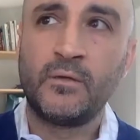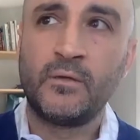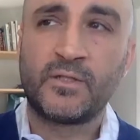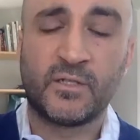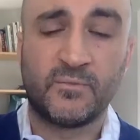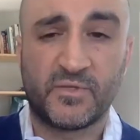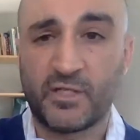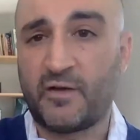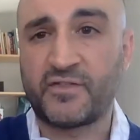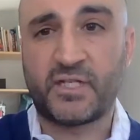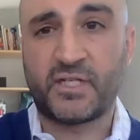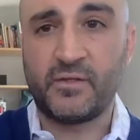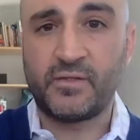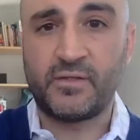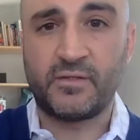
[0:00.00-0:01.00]
Some soft
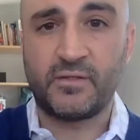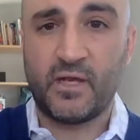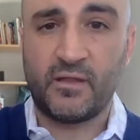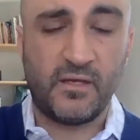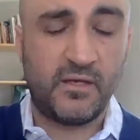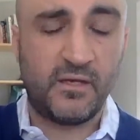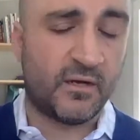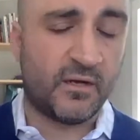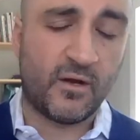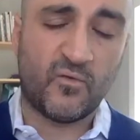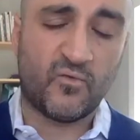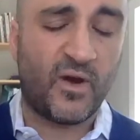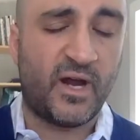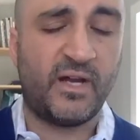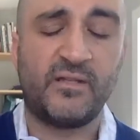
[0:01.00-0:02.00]
skills, and then you're going to go
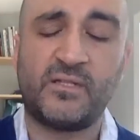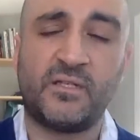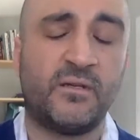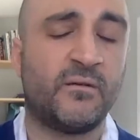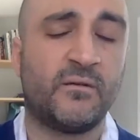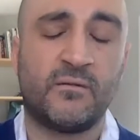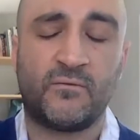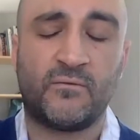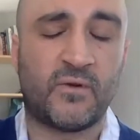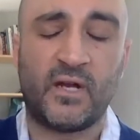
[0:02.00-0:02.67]
right into your